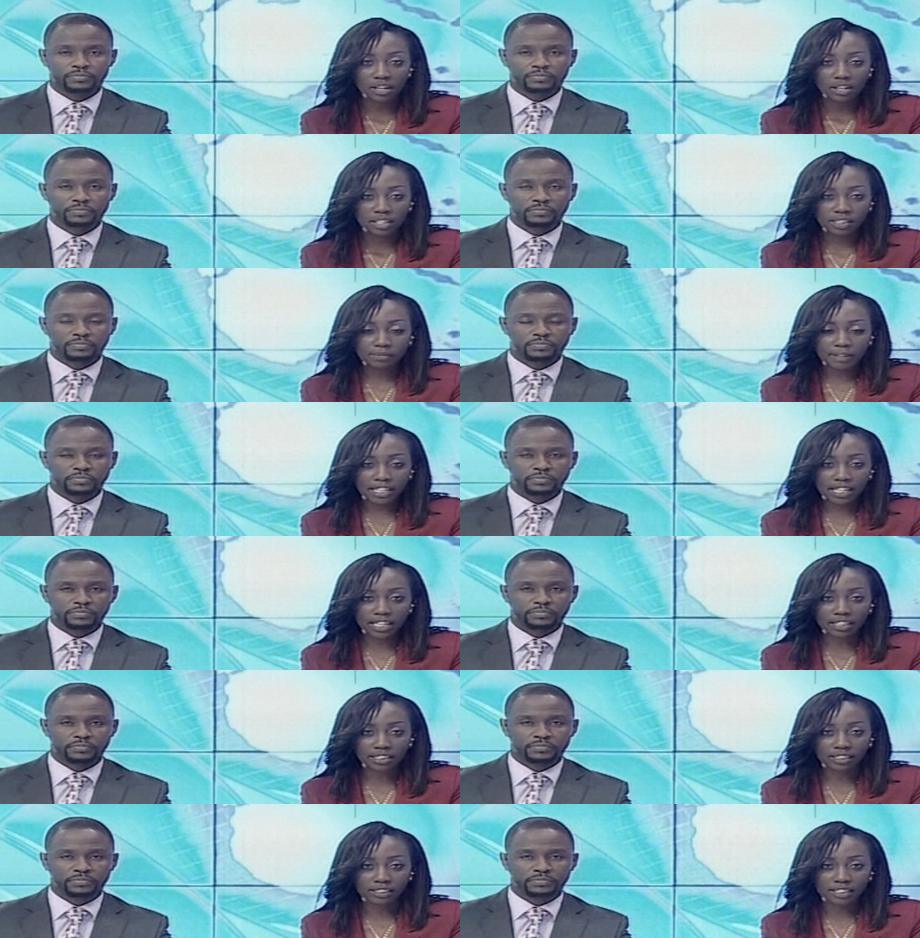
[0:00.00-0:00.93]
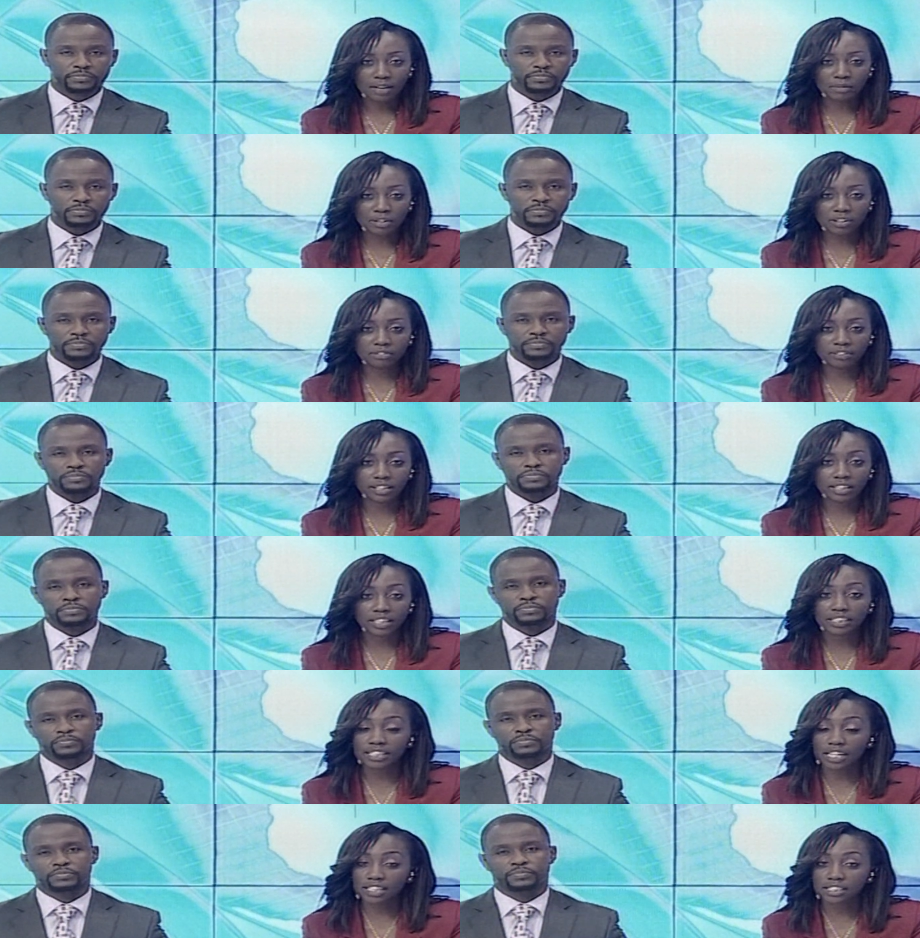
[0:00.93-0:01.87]
Speaker 1: Speaking at Eldama Ravine,
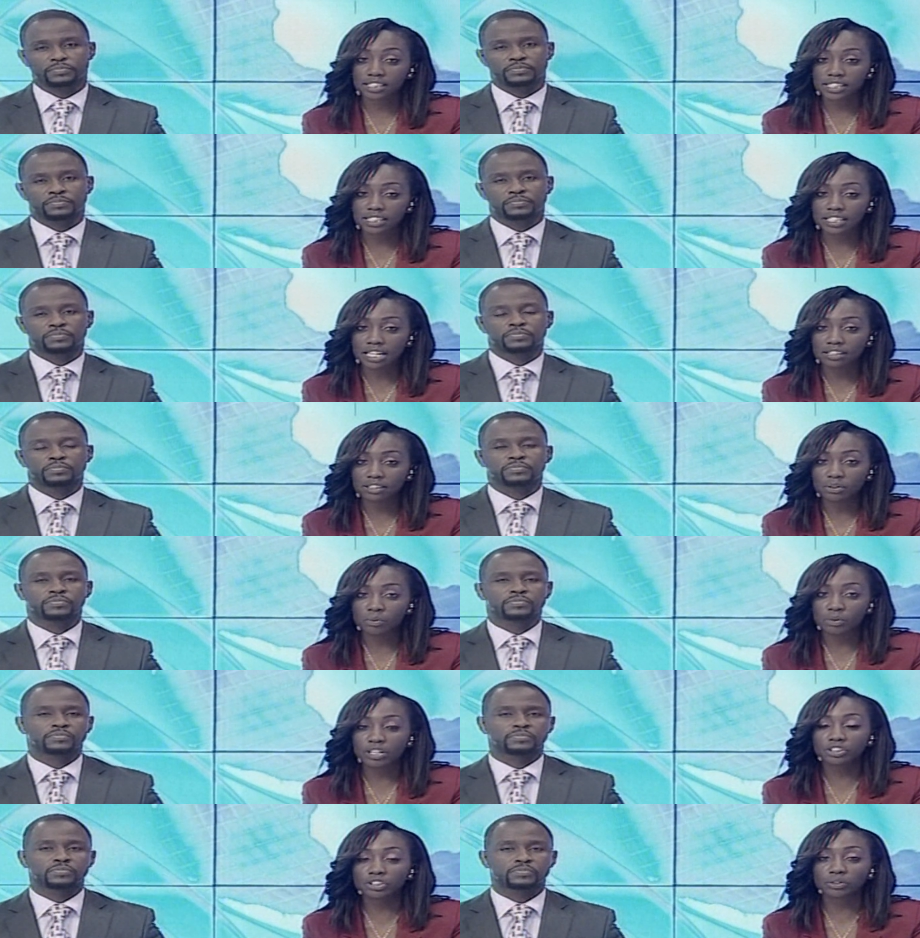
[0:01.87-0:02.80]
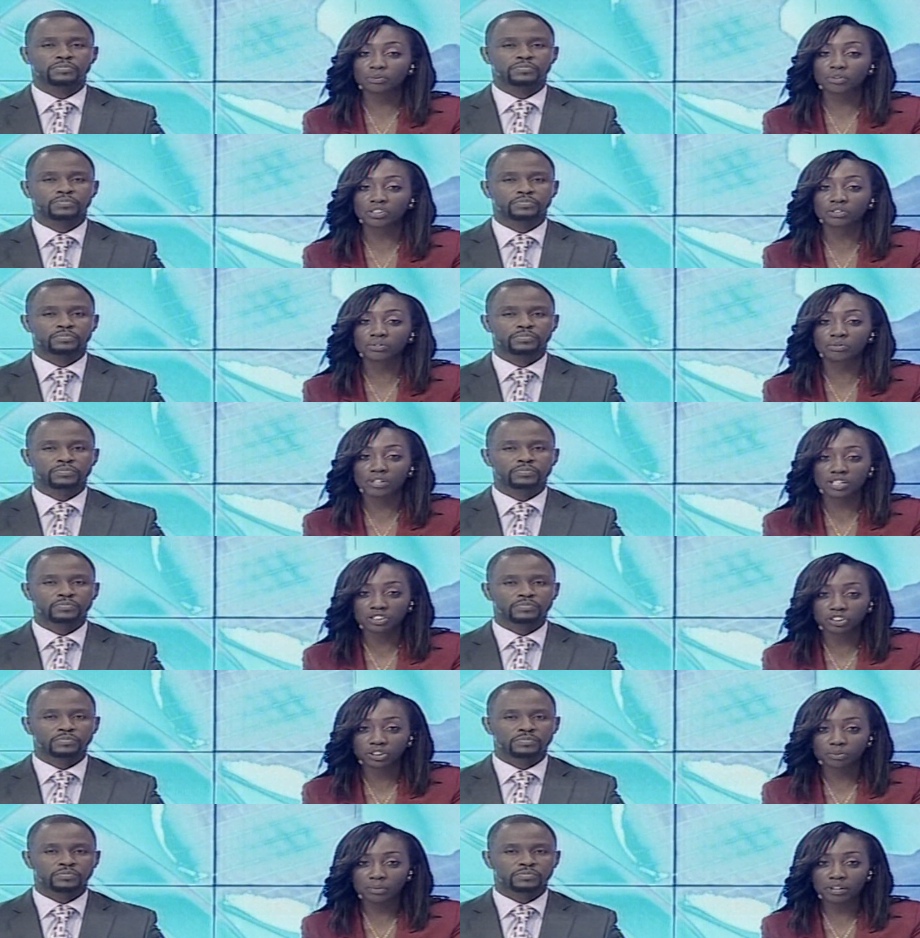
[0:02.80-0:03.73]
the senator said the region was
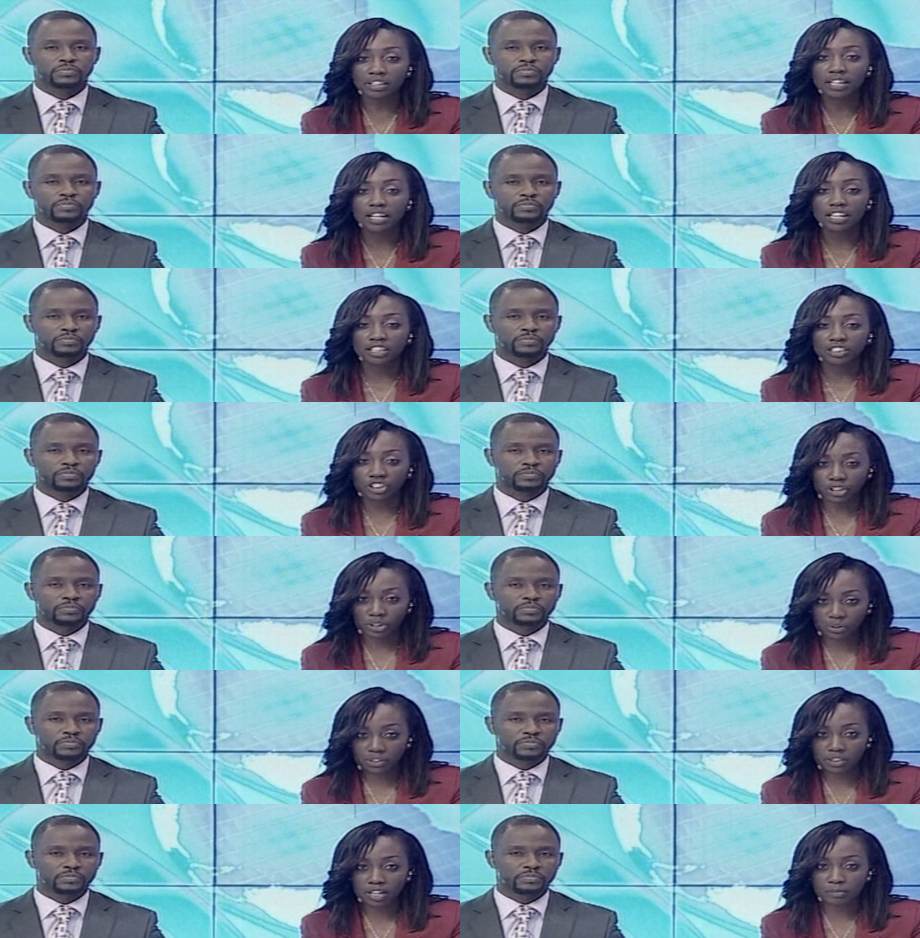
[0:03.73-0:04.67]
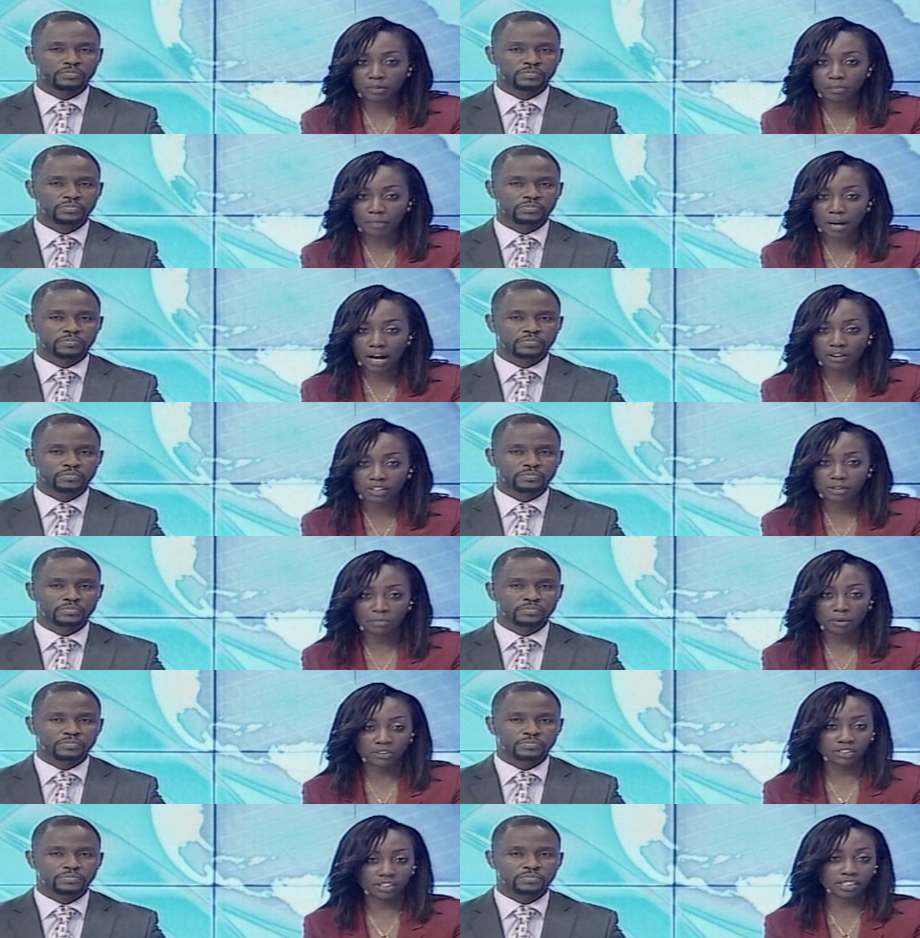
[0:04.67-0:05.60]
rich with geothermal power
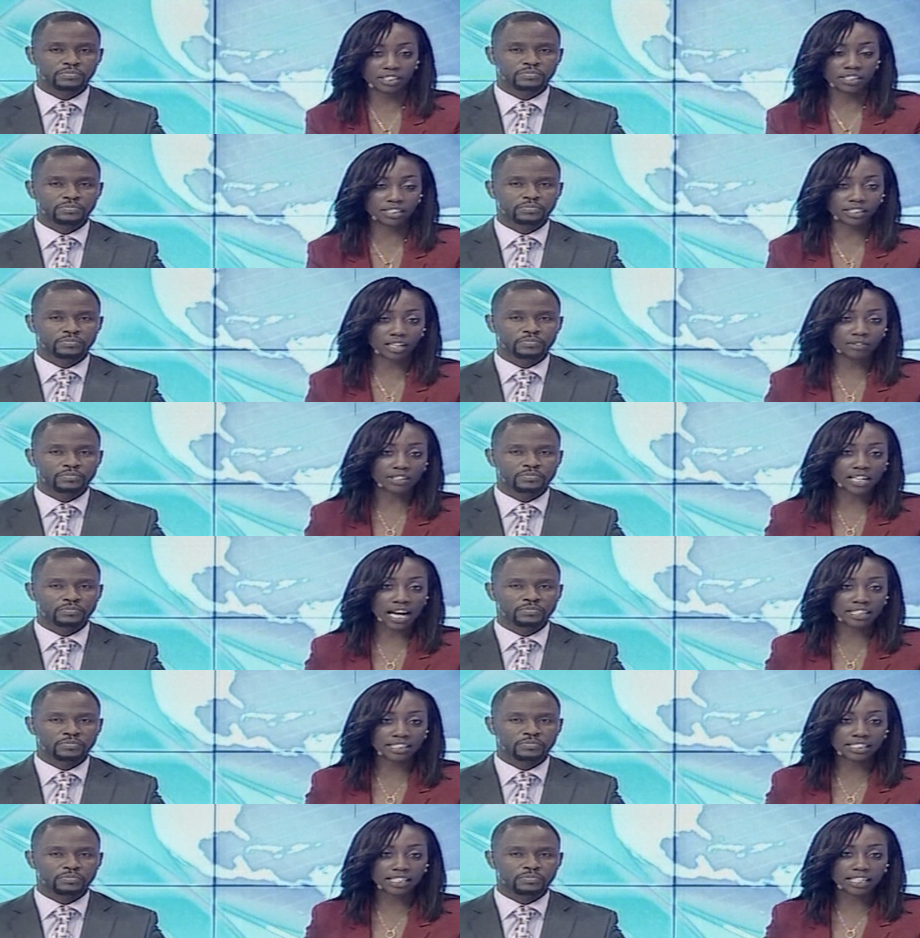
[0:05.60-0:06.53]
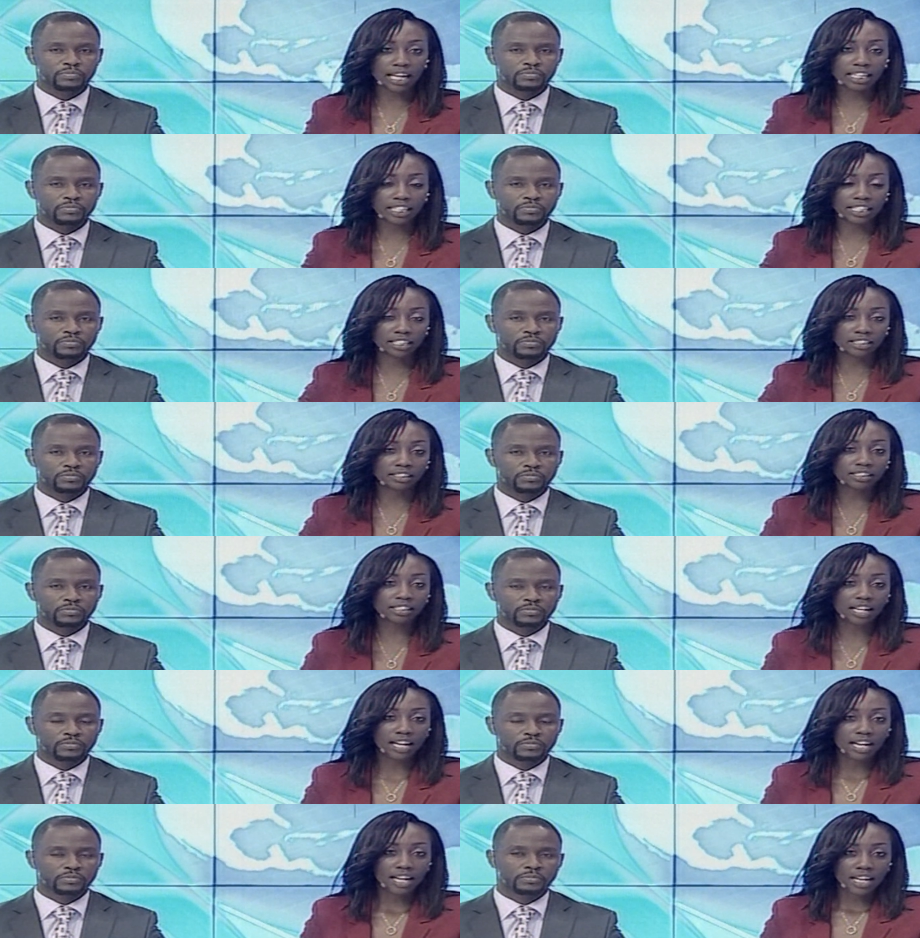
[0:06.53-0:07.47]
deposits discovered at Silale
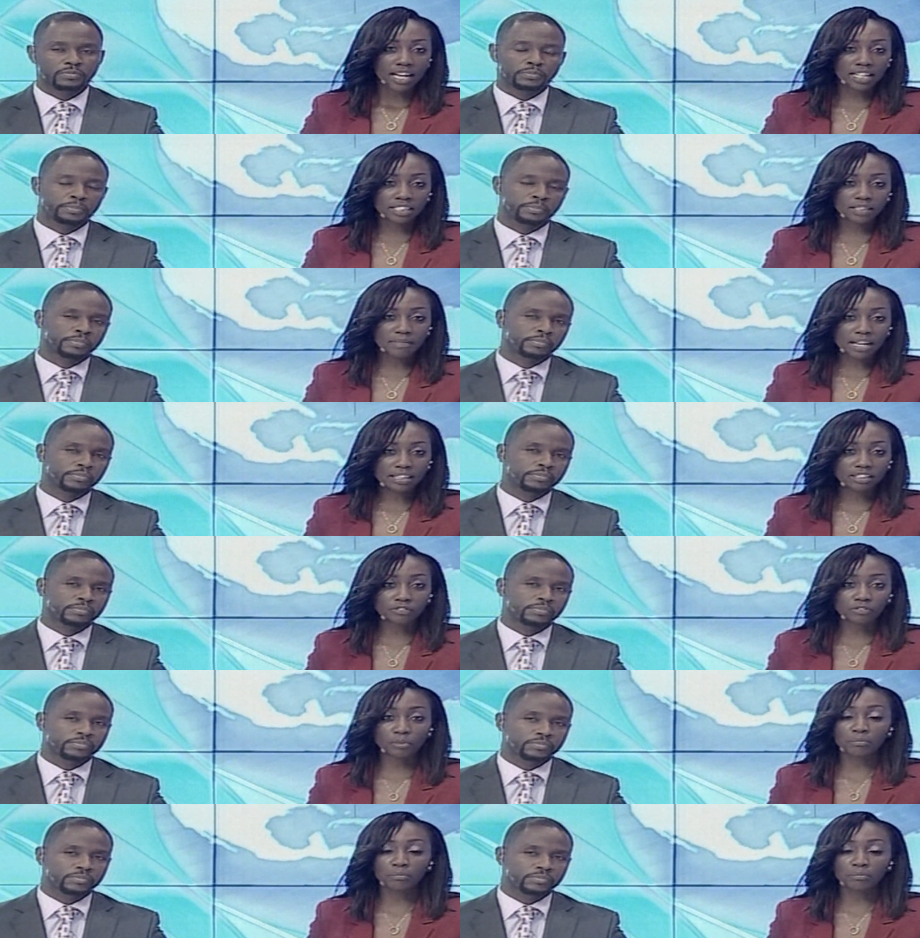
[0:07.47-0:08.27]
Hills and demanded for